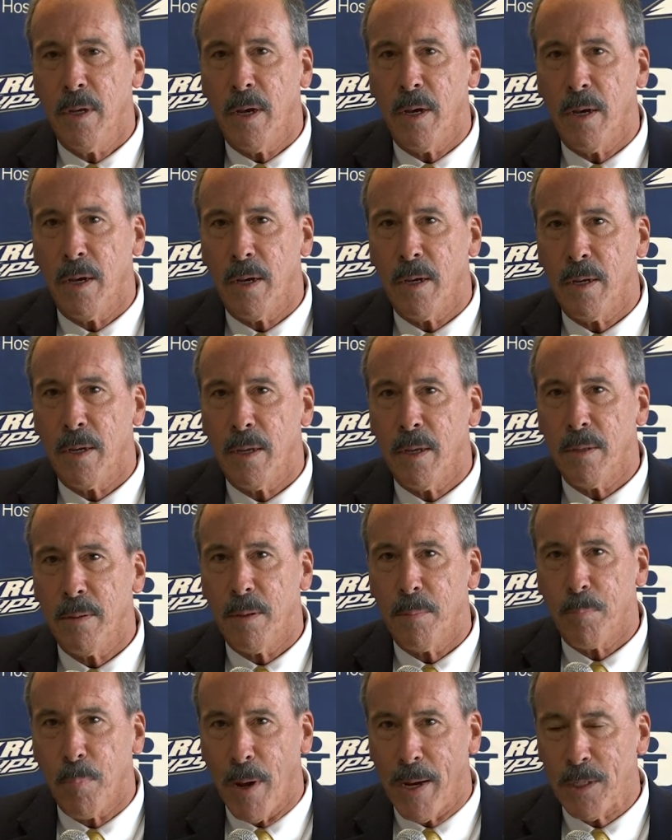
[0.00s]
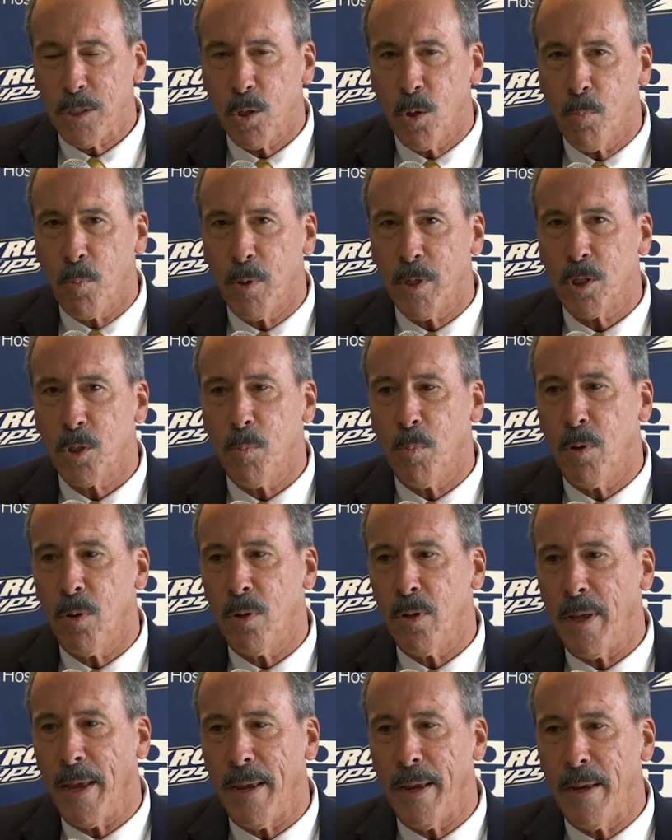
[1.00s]
high school
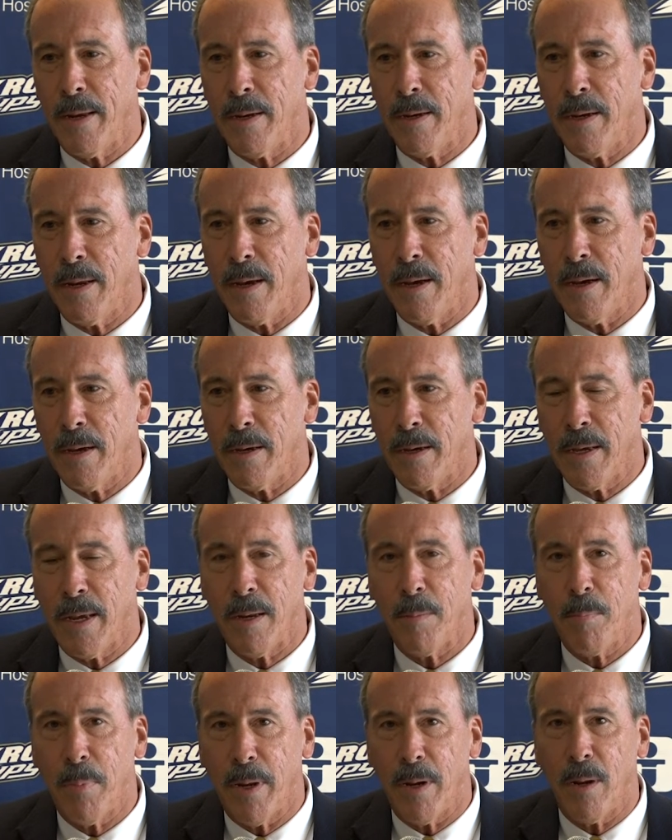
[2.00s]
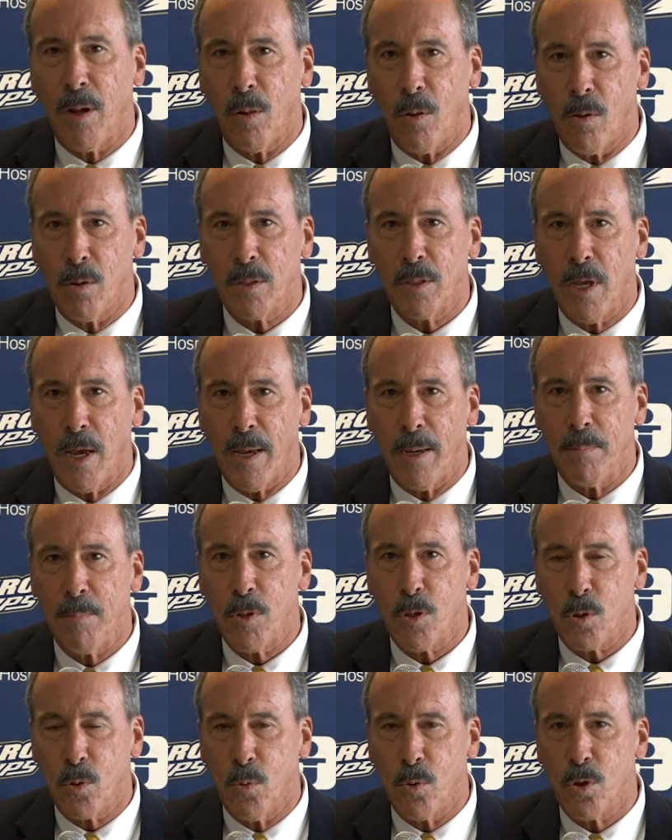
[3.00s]
principal, and had been a
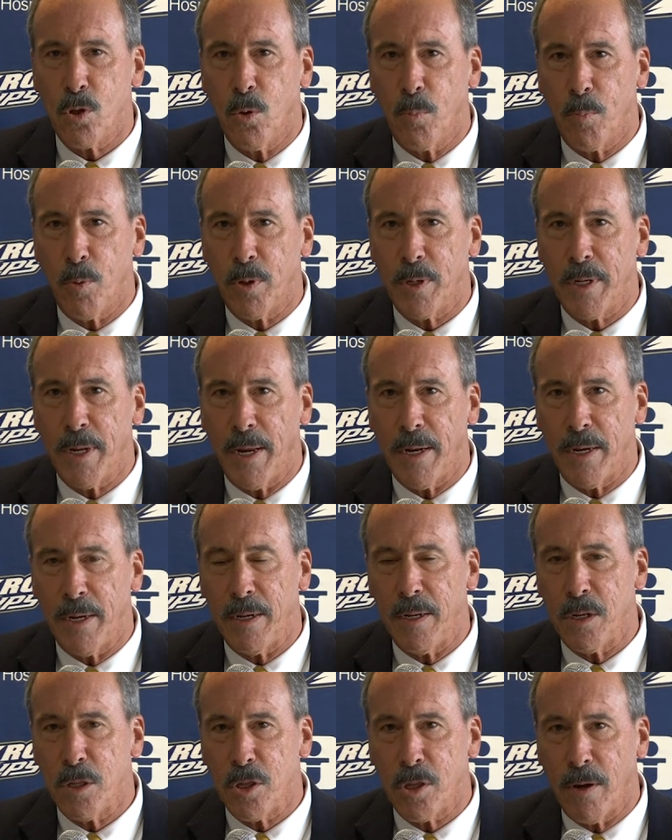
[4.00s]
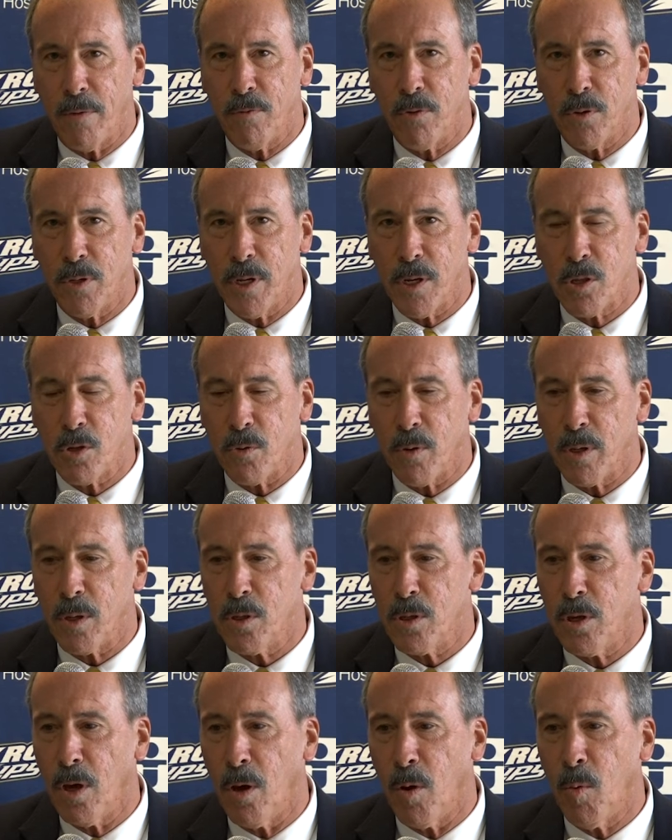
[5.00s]
longtime school superintendent in several
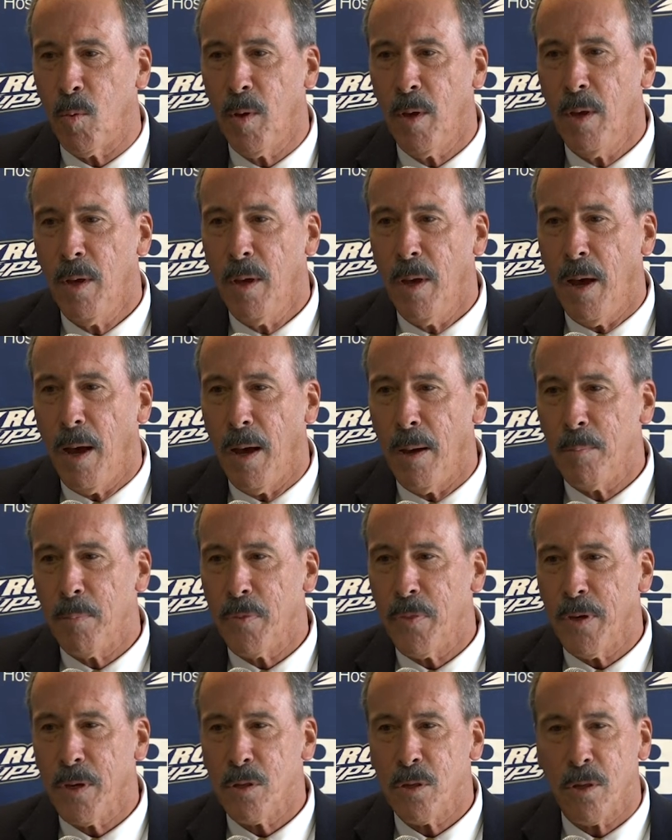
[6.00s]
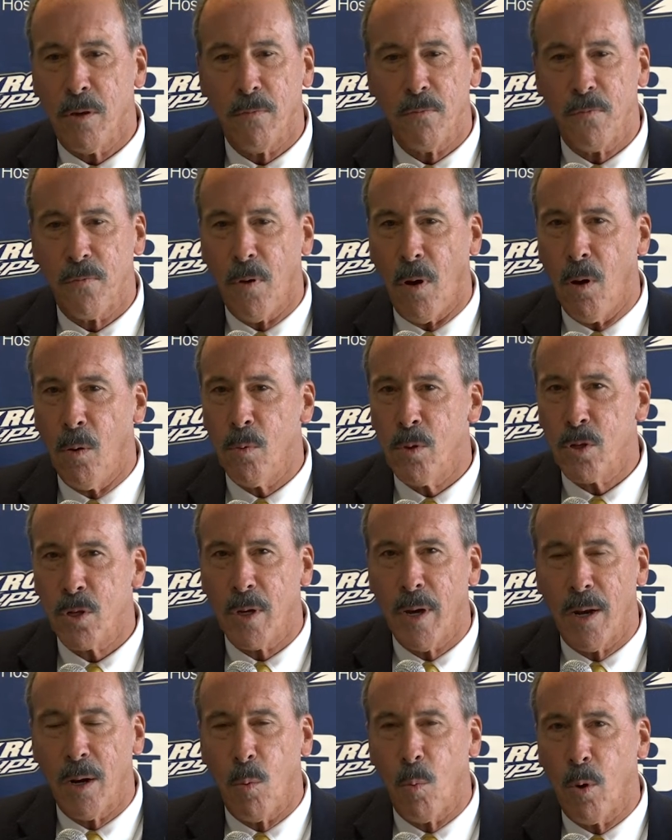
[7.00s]
districts. So things have always
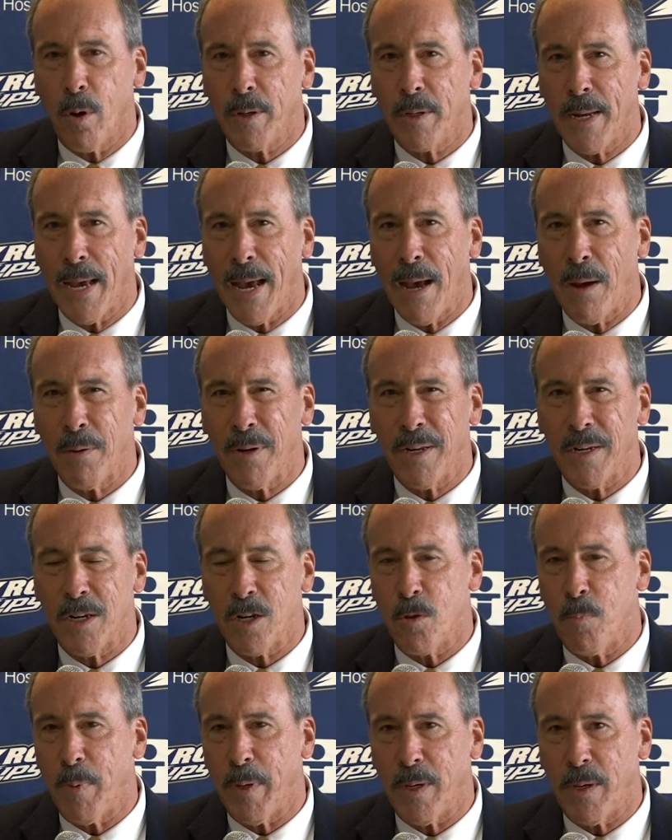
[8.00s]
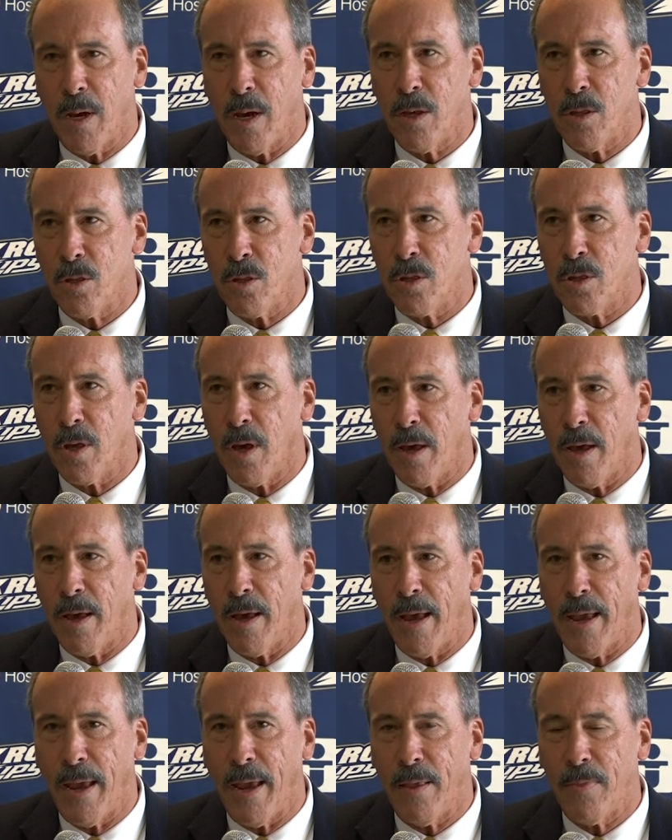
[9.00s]
kind of worked out, and it's because
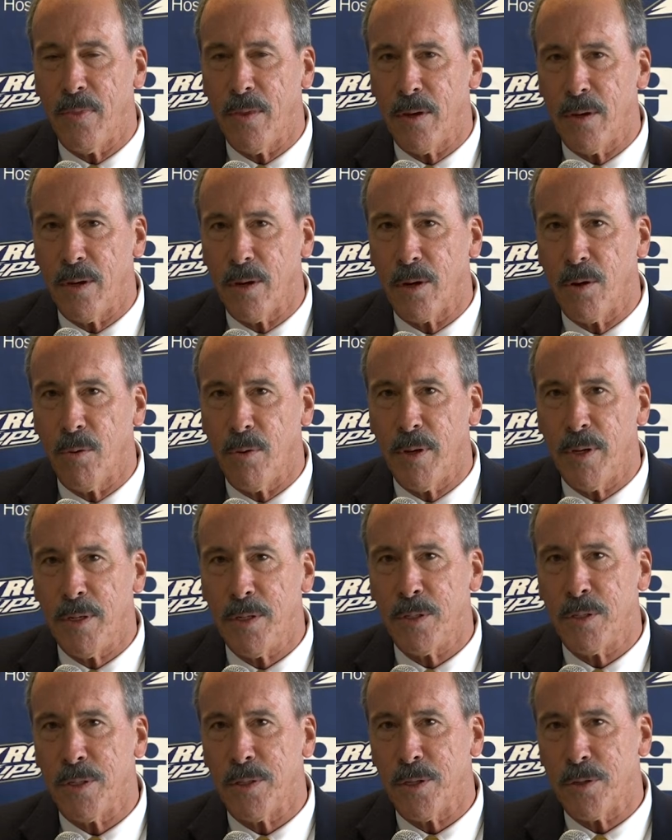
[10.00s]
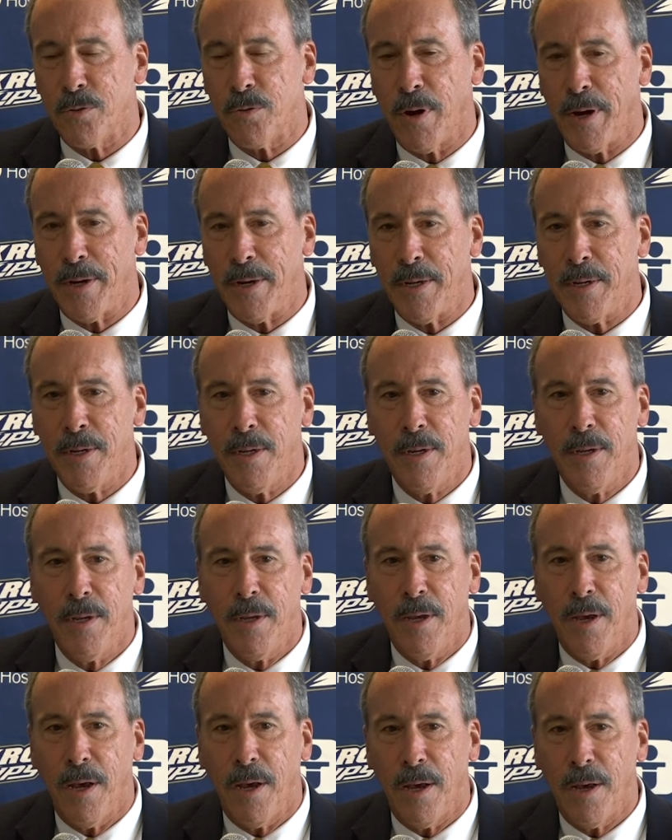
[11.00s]
I had the degrees and the training,
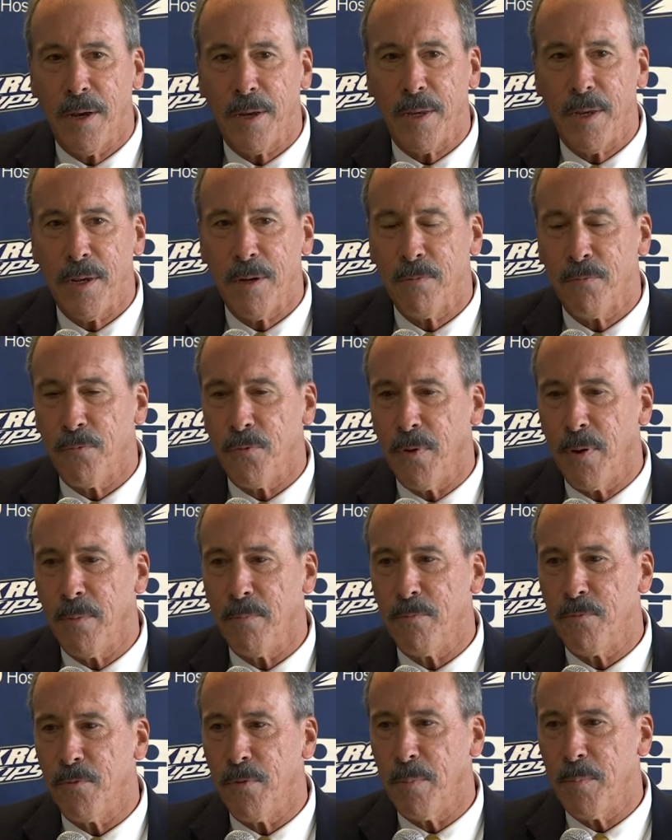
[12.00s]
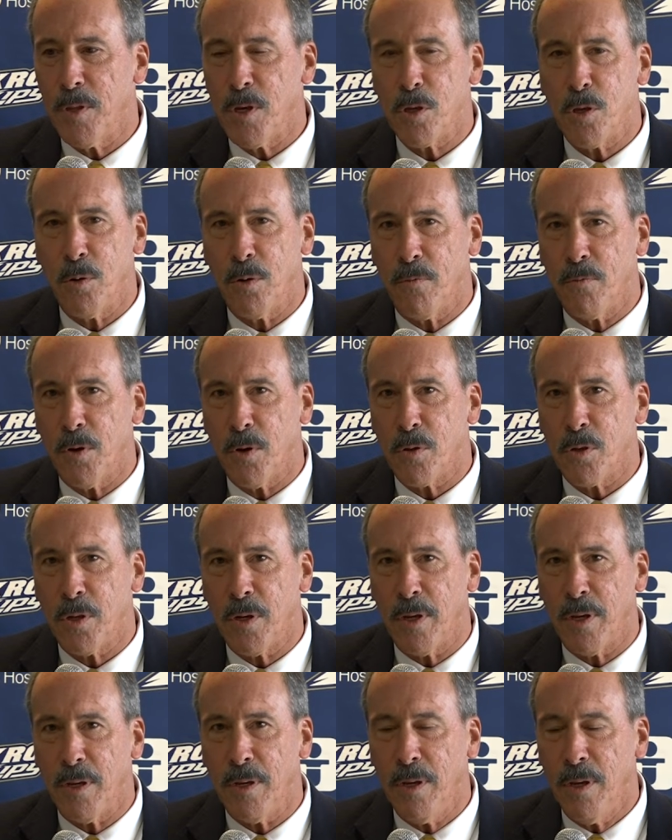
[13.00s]
again, from this
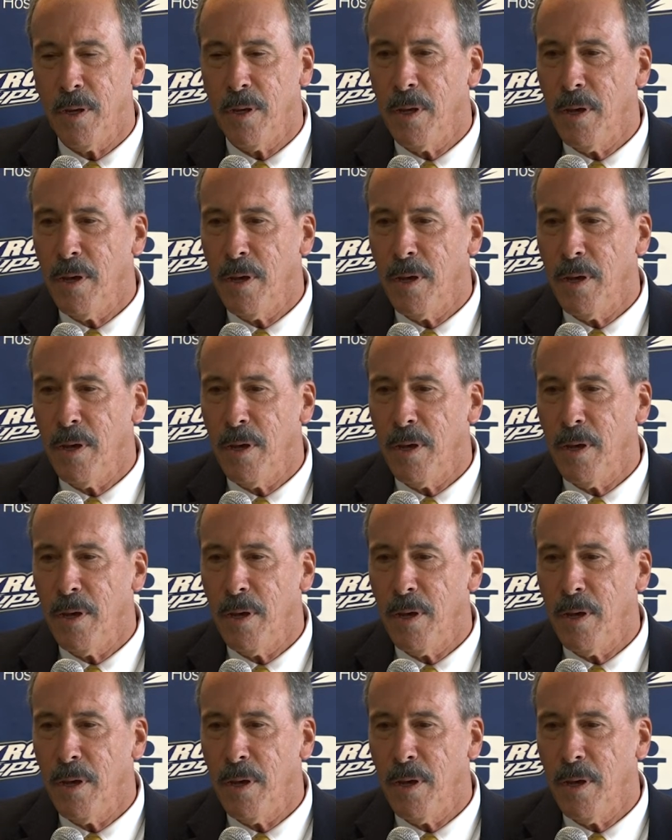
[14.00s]
university.